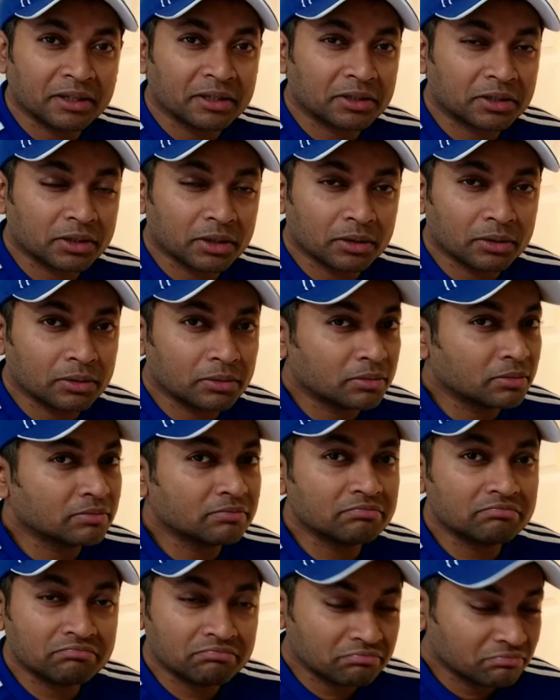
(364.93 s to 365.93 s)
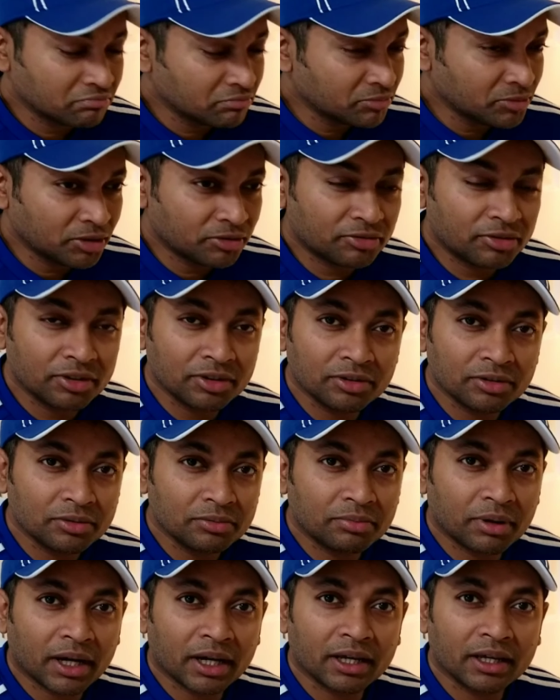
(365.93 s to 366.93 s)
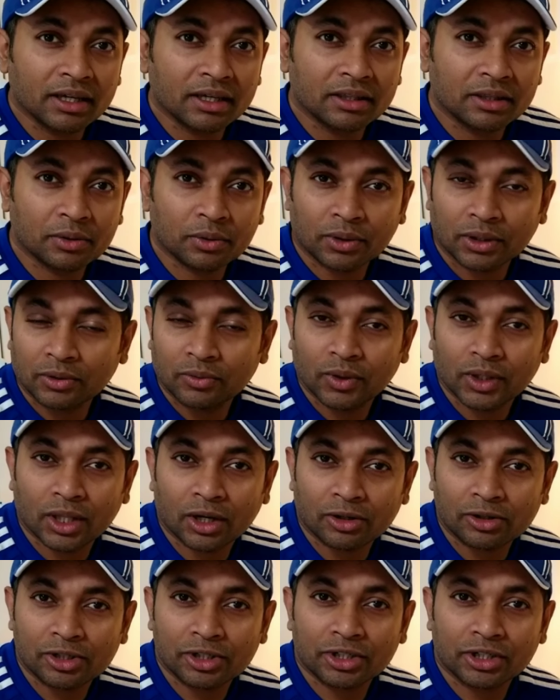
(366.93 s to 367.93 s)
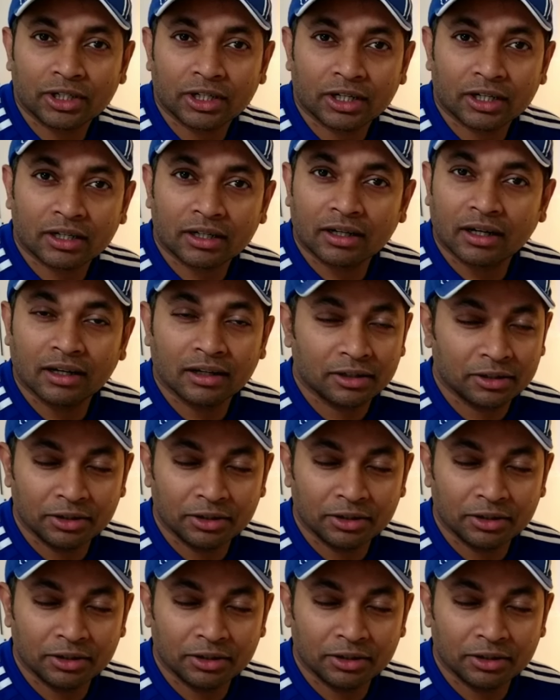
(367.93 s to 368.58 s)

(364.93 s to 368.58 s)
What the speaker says: So if you buy the one without sugar,